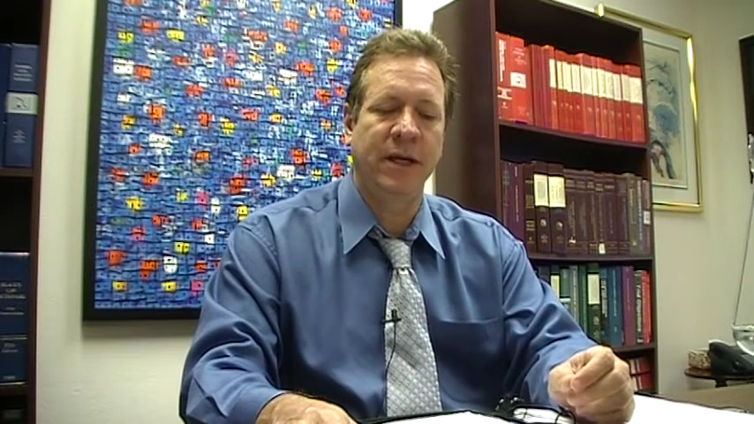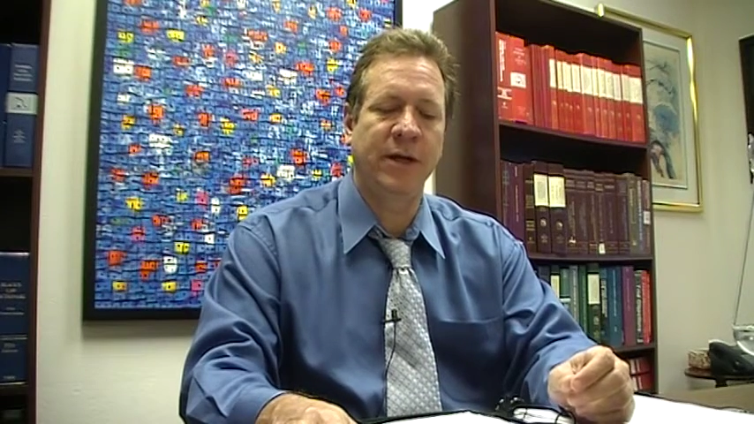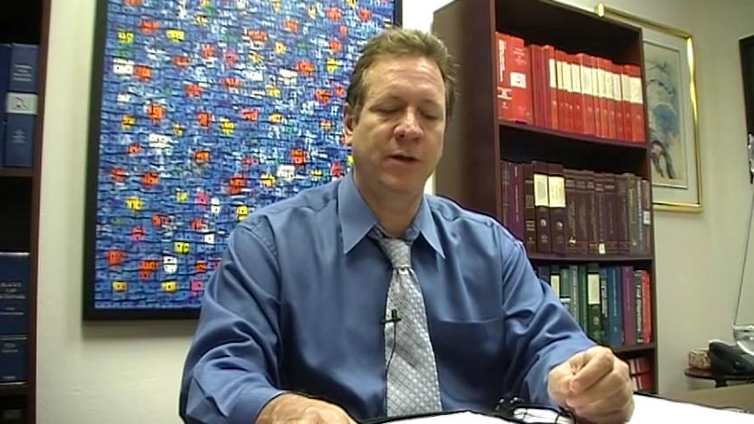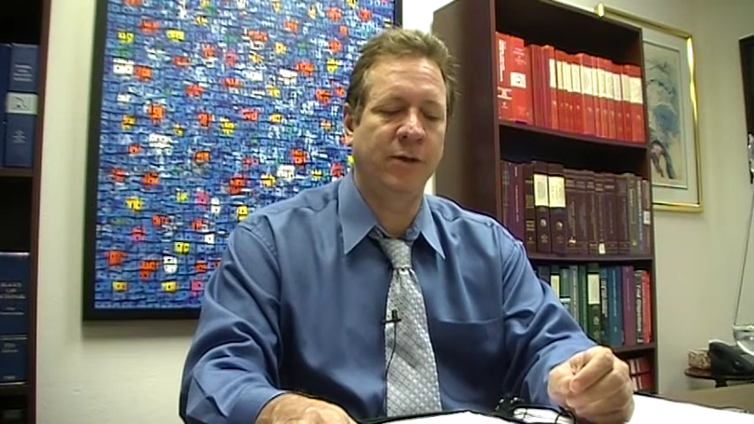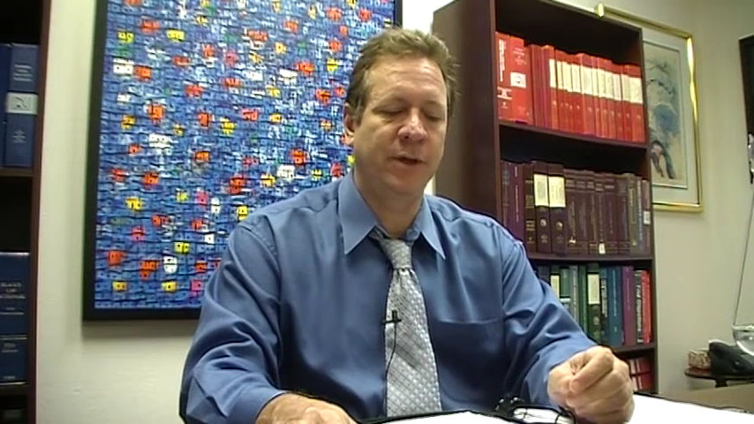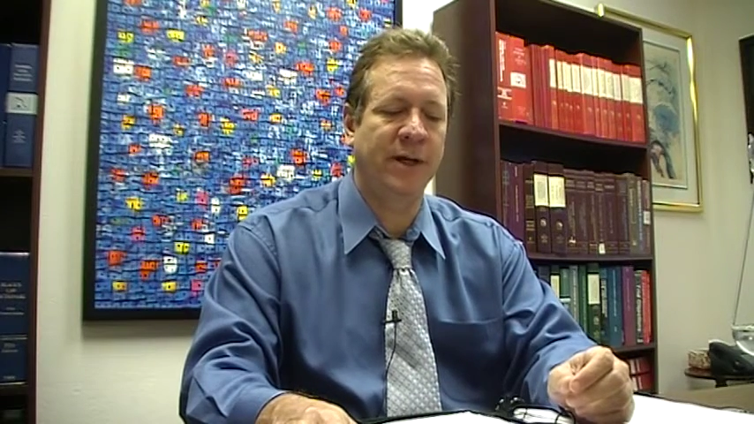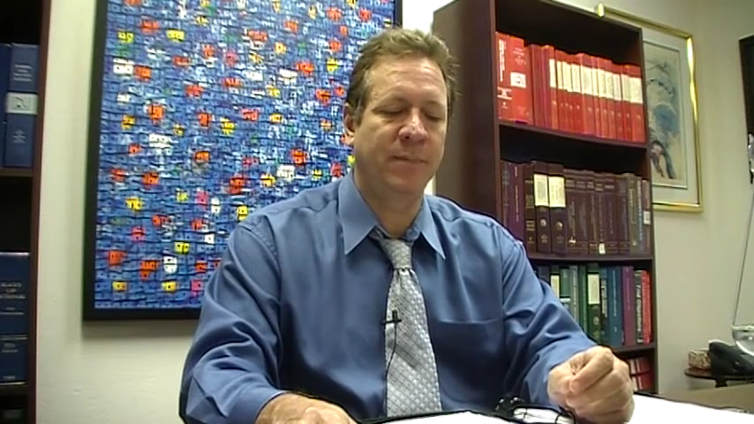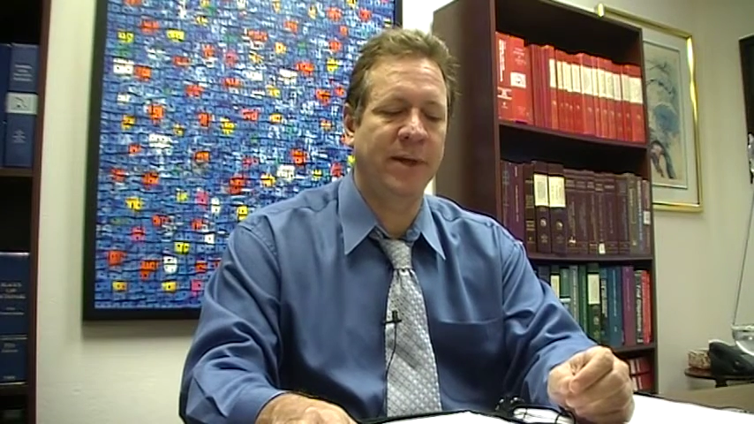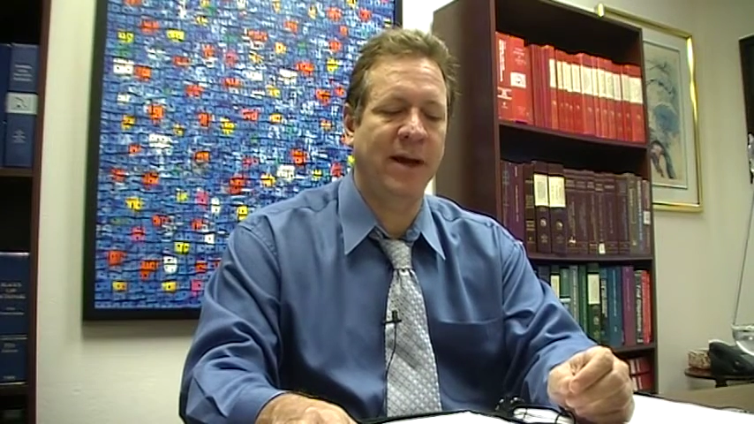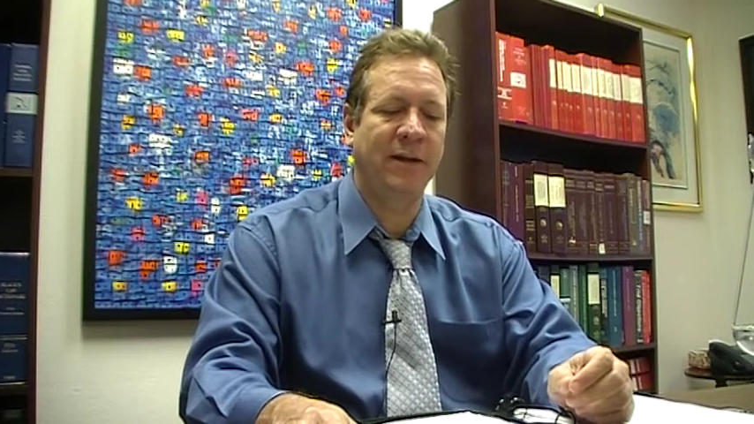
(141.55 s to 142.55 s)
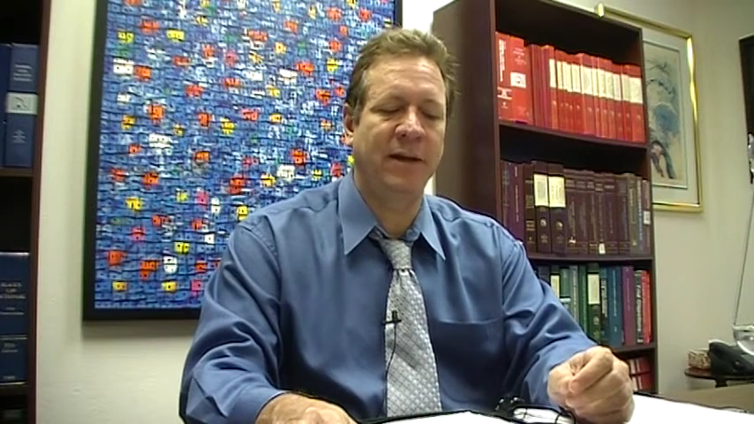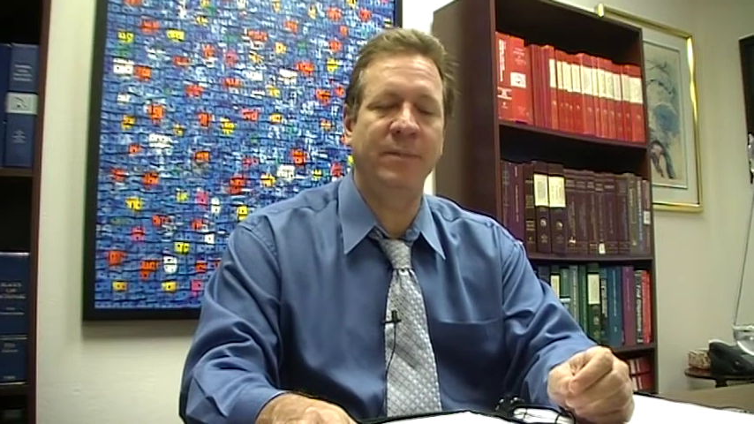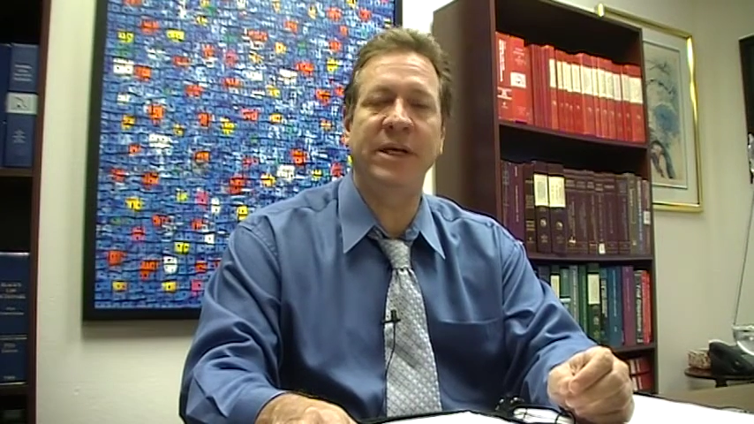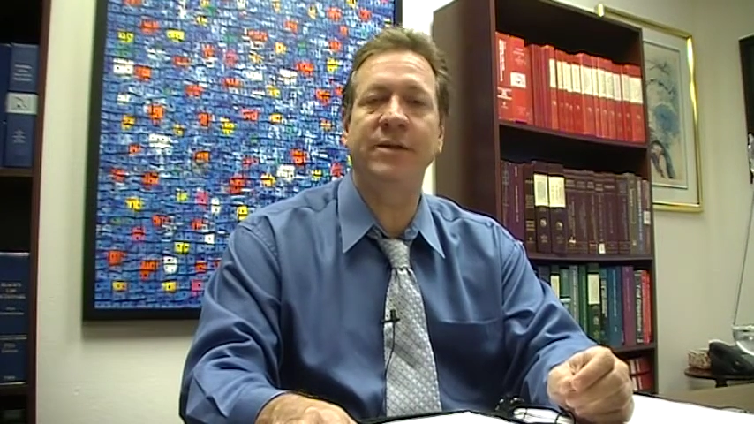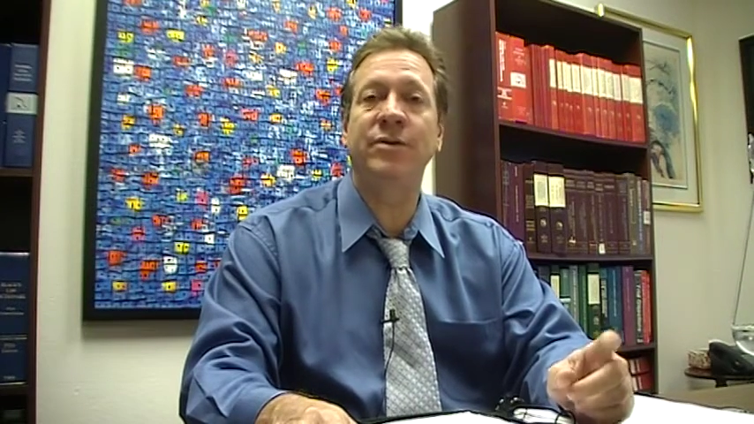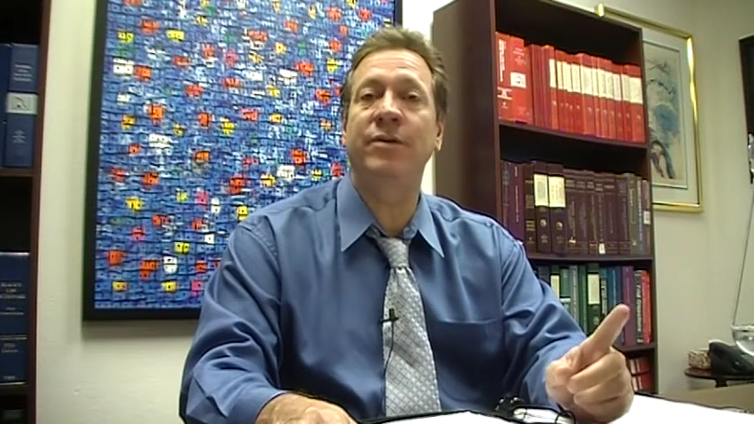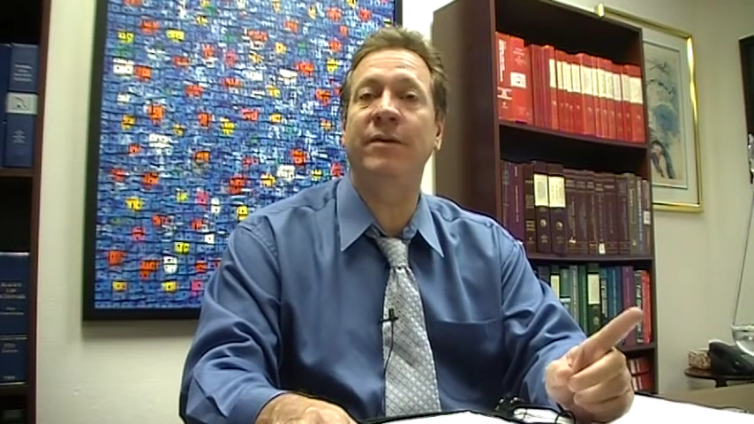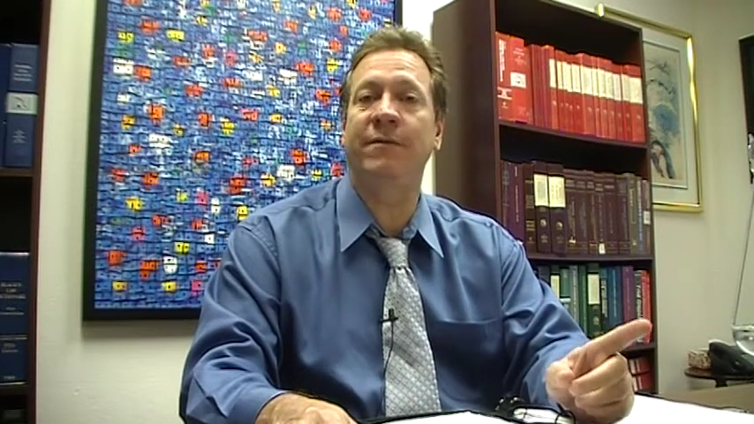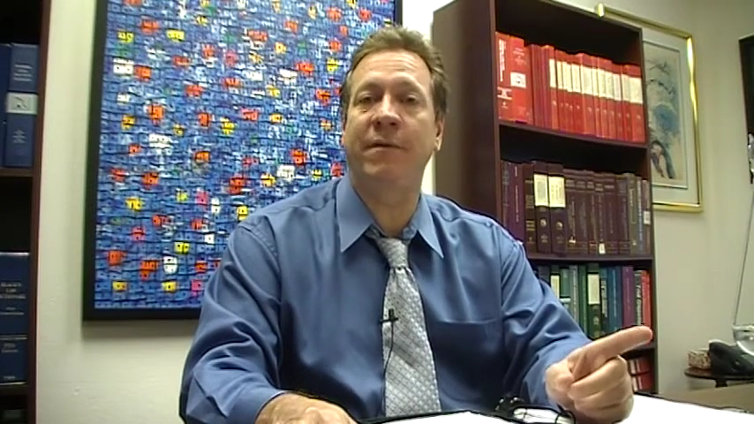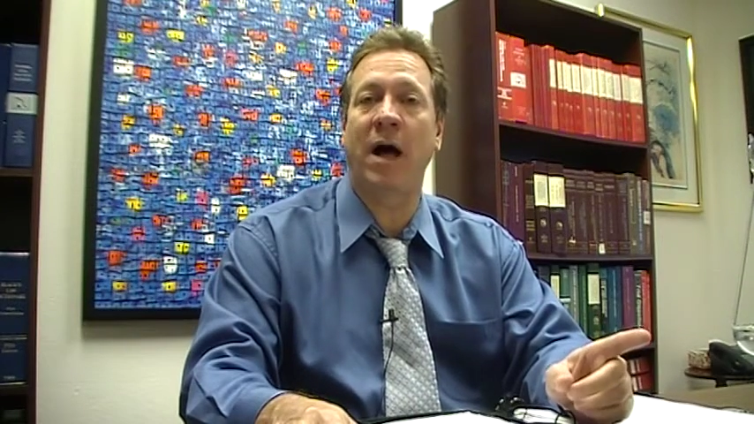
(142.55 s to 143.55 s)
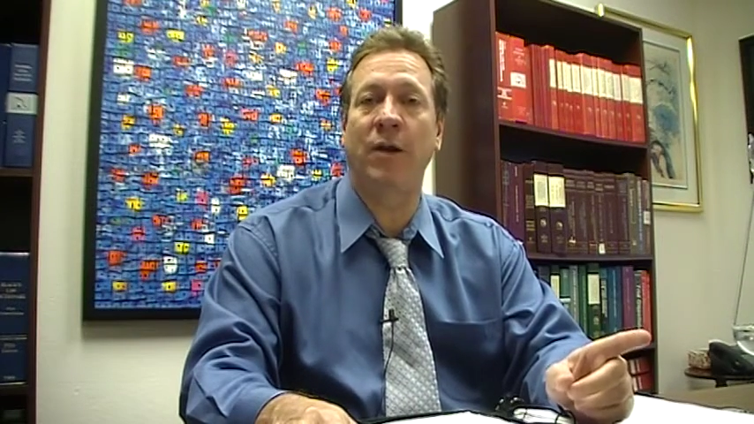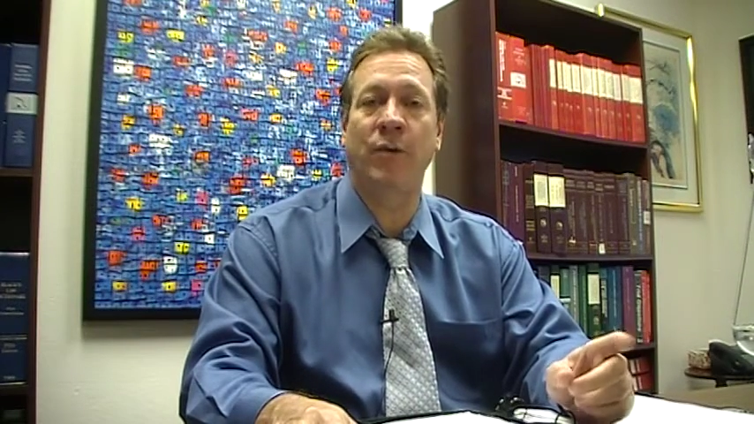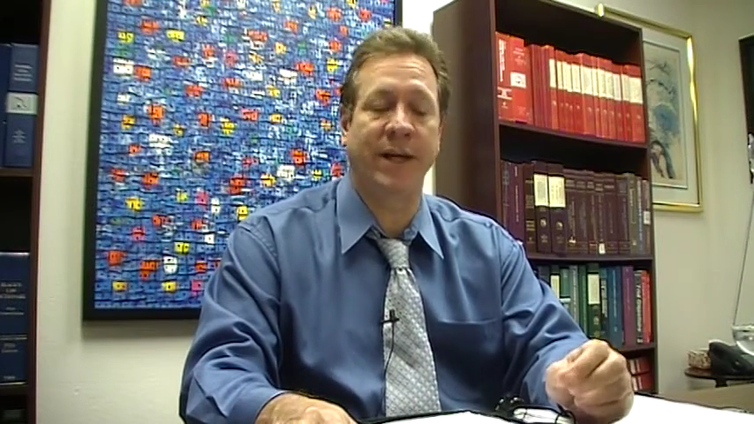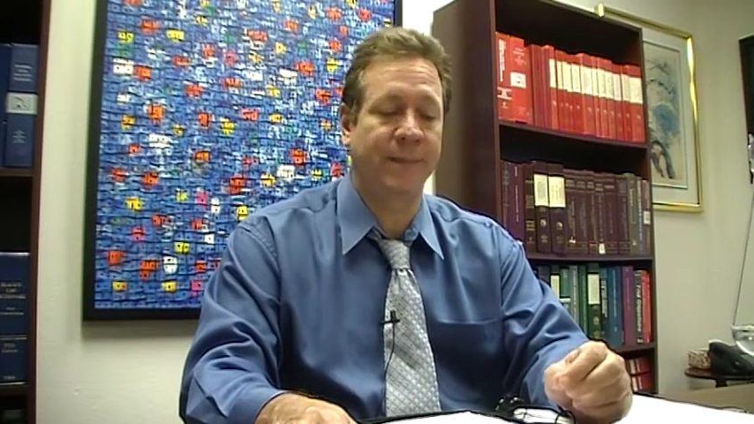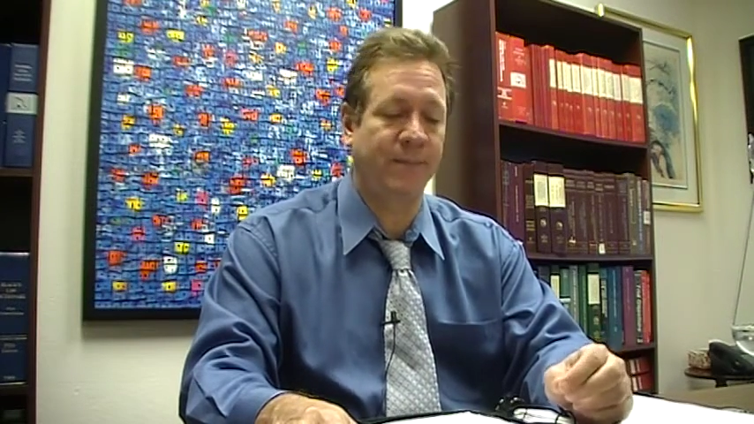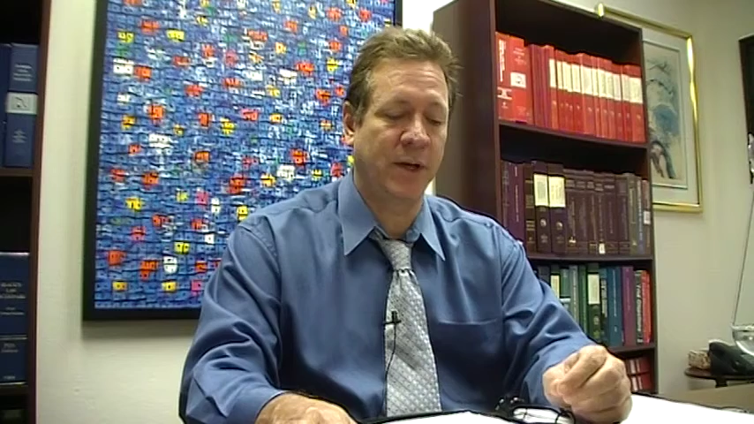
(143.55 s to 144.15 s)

including but not limited to the following.